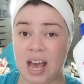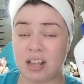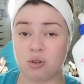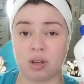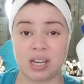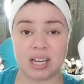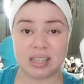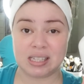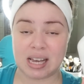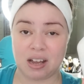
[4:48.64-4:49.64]
and you can
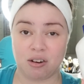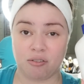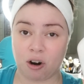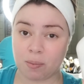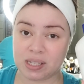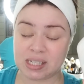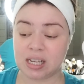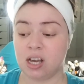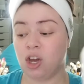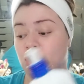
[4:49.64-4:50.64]
get this at your
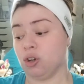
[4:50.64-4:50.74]
pharmacy.